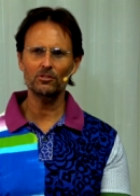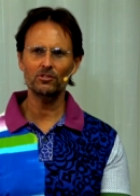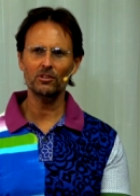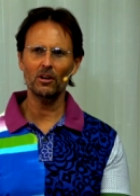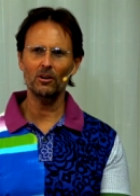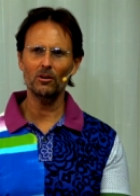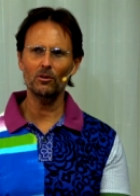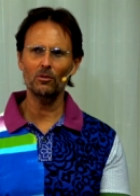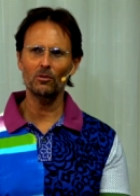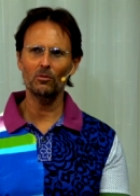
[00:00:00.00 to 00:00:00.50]

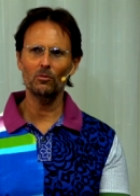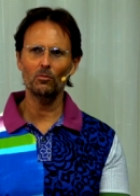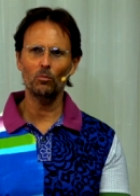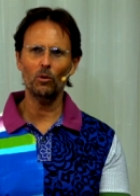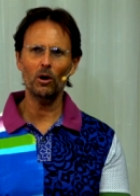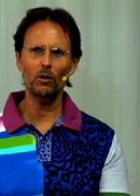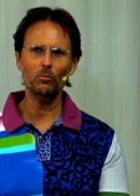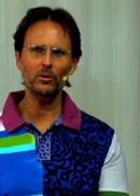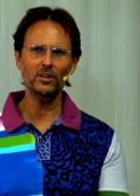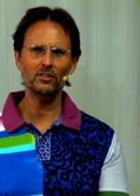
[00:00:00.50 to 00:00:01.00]
So
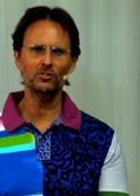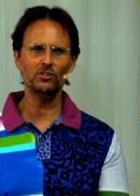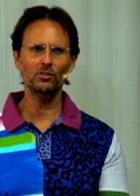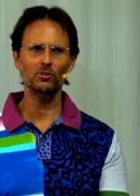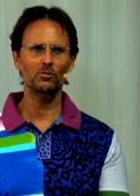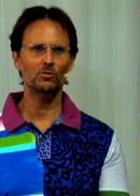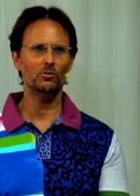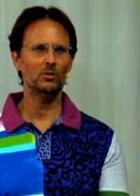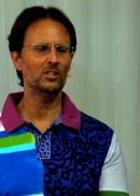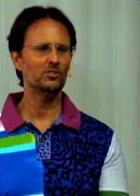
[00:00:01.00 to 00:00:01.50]
what we
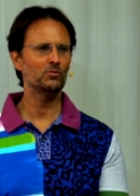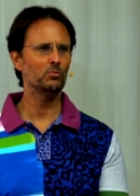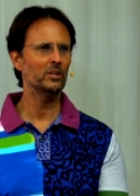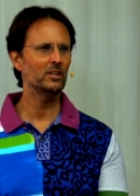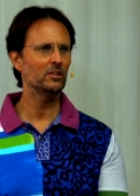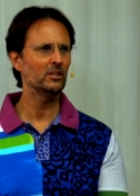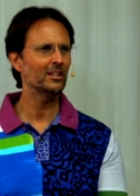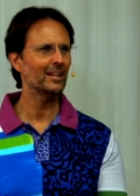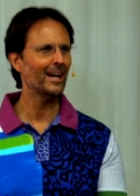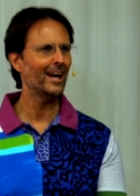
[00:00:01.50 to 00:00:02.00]
do is
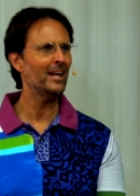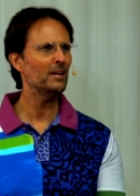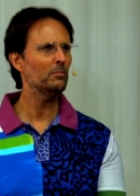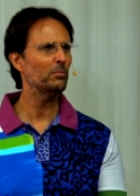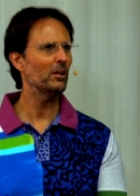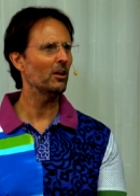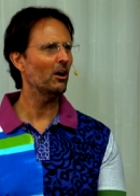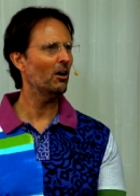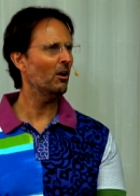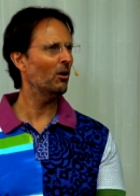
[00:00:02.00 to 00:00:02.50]
we
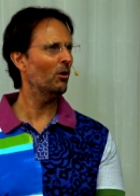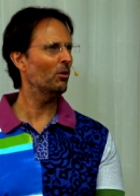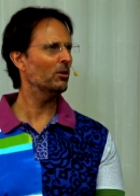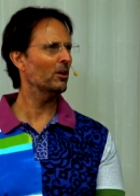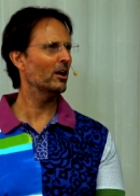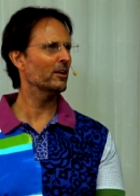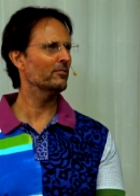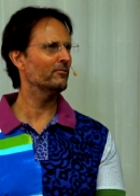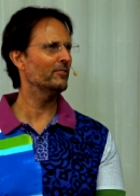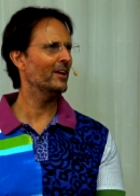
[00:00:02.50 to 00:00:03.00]
label a whole
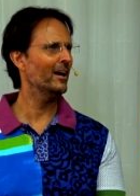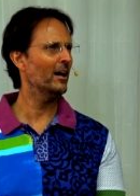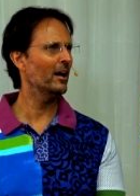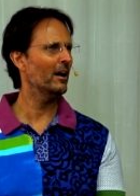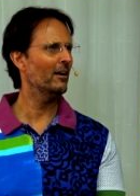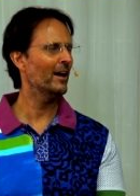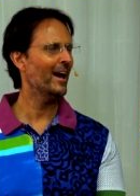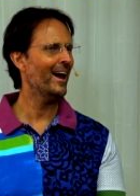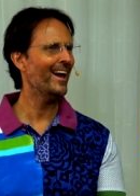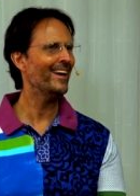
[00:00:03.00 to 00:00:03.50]
lot of
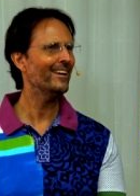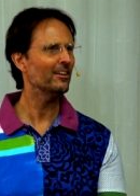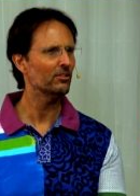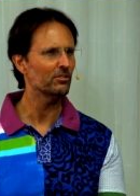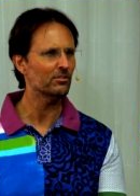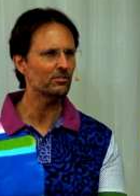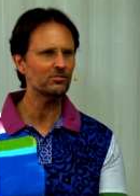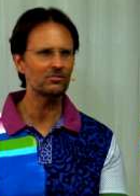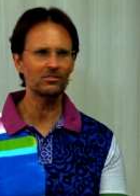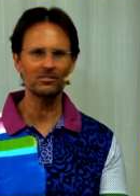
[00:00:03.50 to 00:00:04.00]
our
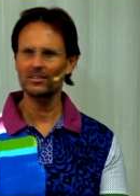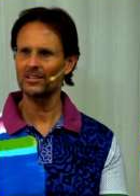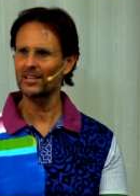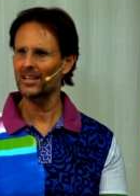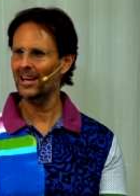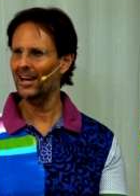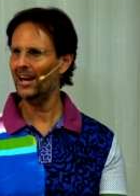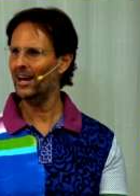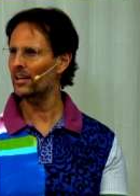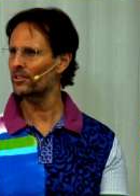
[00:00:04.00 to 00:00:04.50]
angers
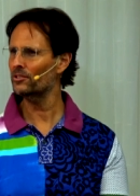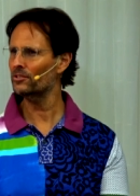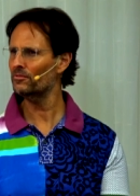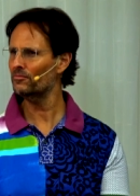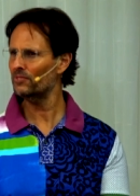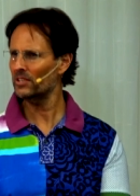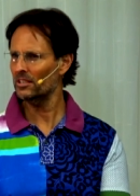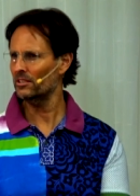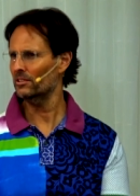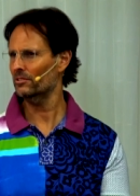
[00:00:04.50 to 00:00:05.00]
as
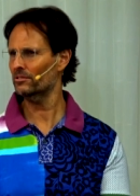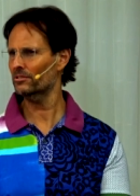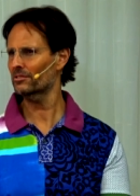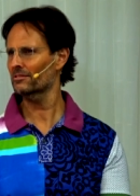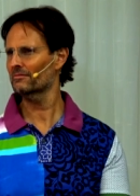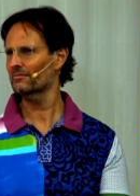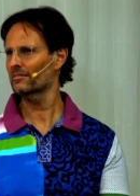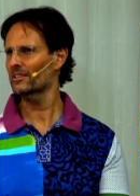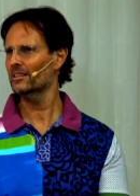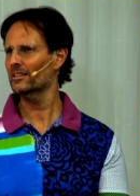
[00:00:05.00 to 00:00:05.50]

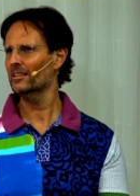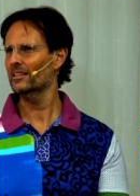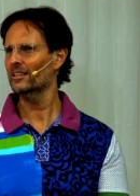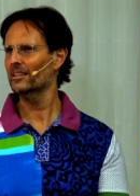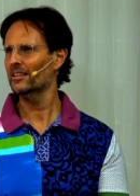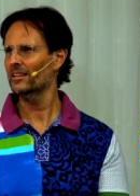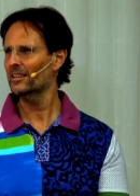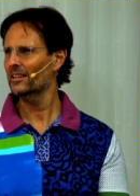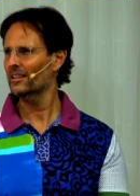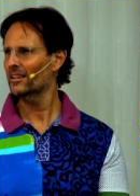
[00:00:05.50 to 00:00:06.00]
fears.
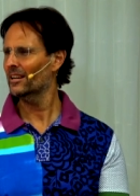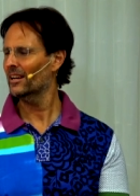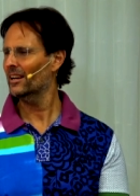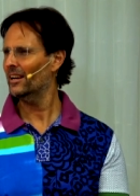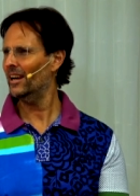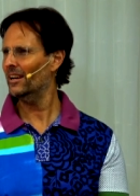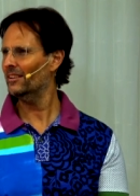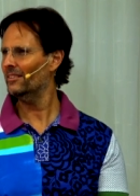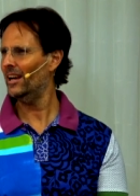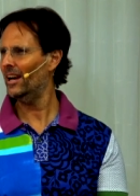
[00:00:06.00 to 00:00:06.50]

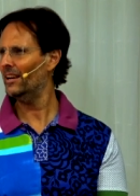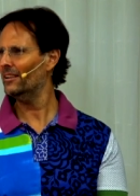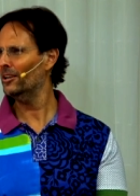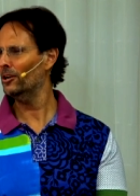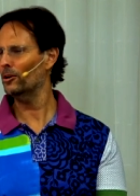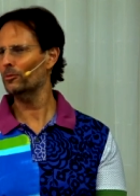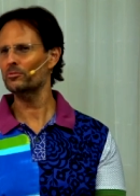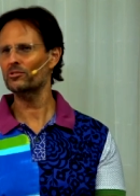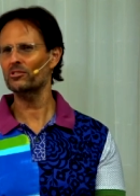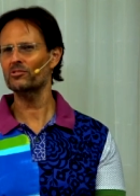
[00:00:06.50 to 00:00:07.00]
And that
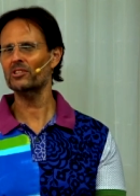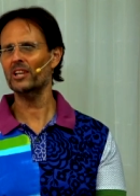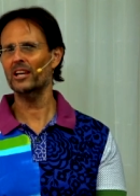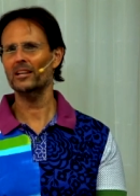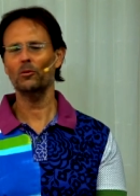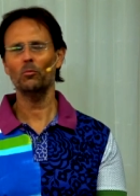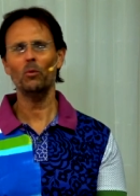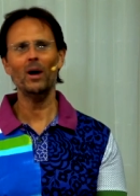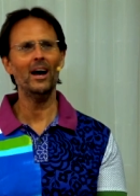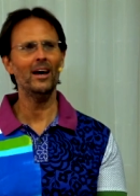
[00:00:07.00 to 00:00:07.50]
helps us
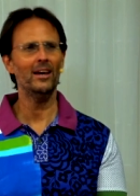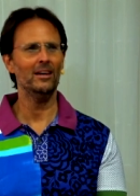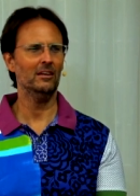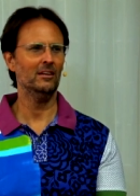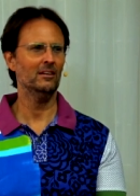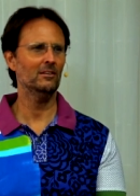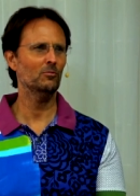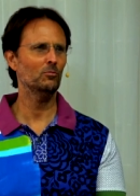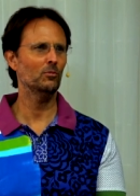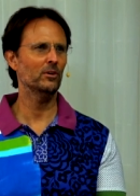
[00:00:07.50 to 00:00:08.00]
get
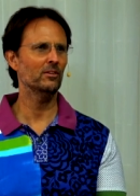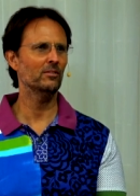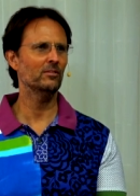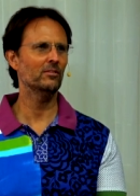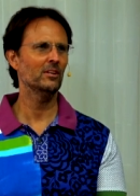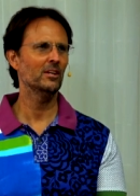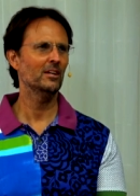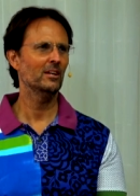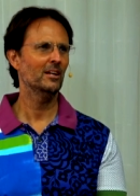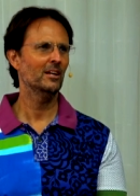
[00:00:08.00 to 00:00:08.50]
away
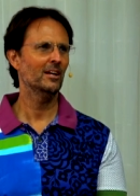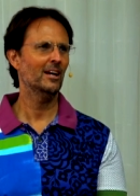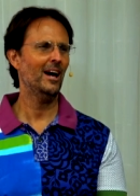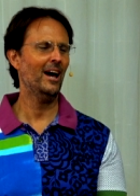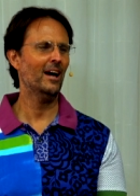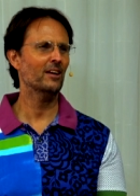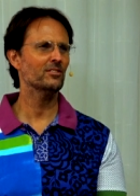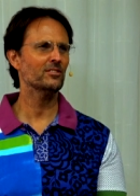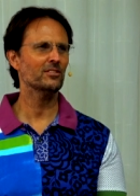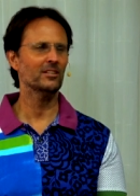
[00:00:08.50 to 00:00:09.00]
with
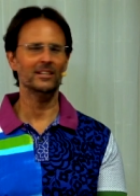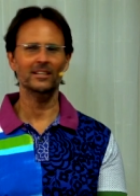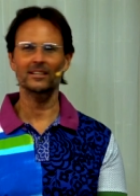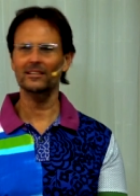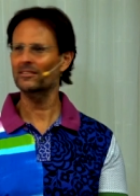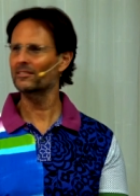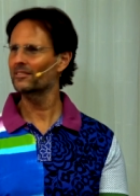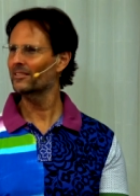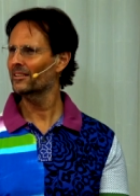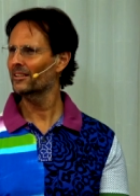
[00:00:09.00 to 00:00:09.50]

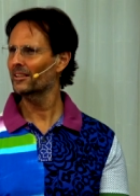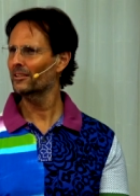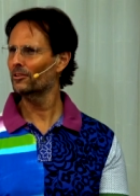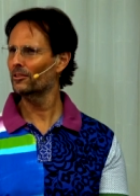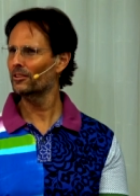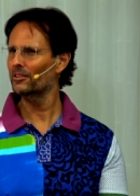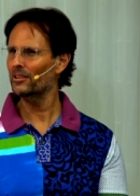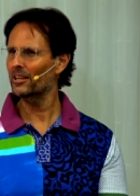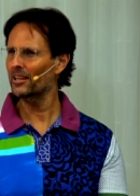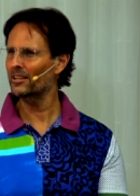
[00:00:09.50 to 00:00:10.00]
actually
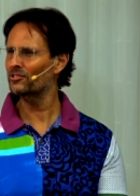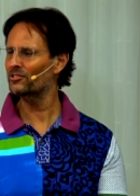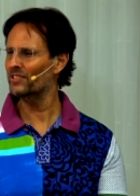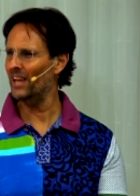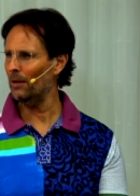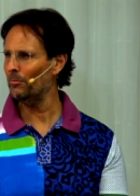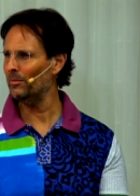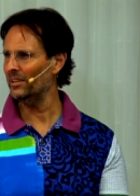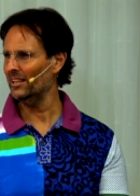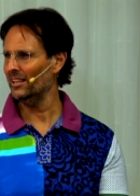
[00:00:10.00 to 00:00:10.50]

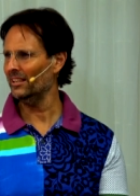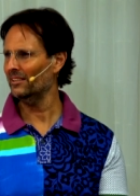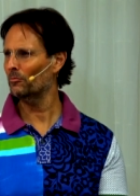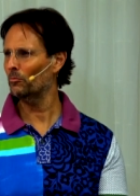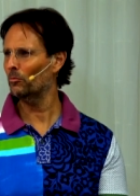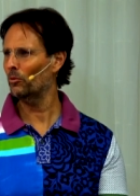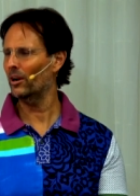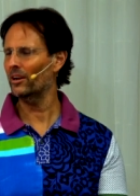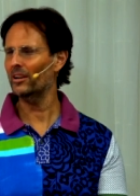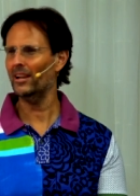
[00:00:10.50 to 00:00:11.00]

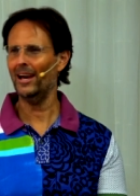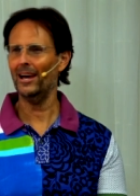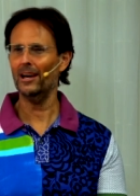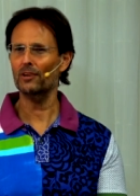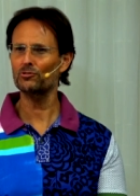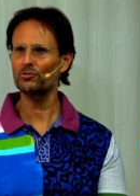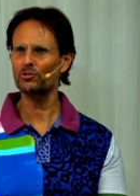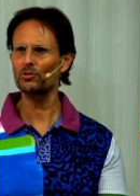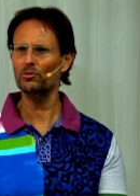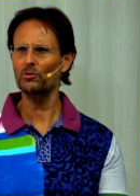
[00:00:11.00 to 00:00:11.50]
examining what
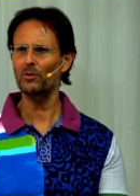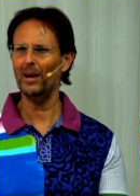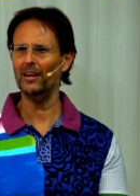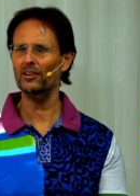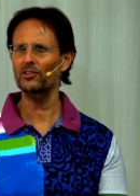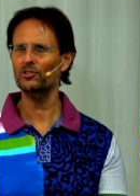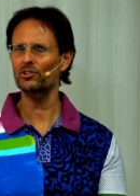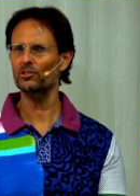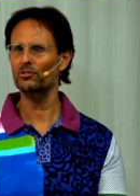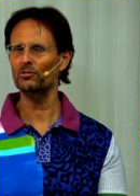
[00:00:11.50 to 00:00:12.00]
our true
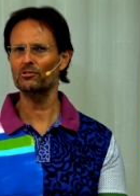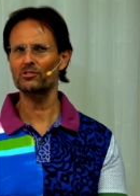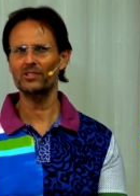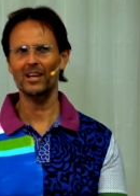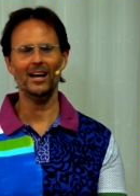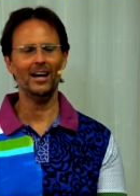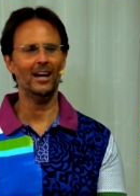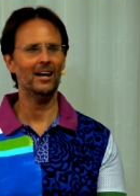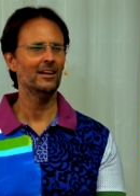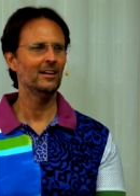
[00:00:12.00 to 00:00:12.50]
attitudes
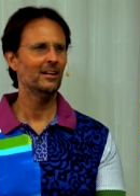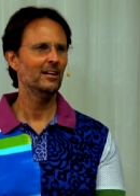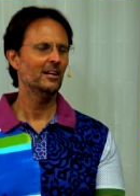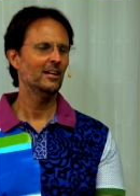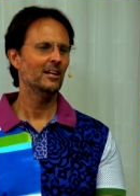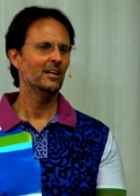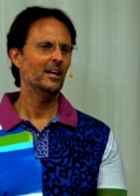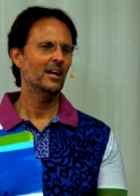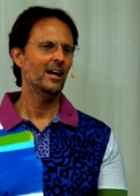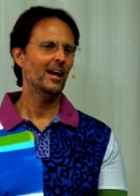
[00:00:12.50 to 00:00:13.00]
are.
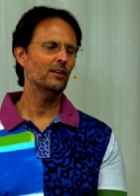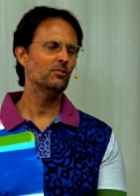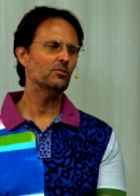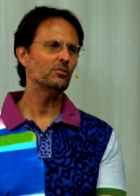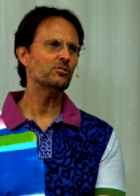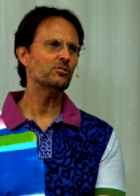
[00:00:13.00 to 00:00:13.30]
And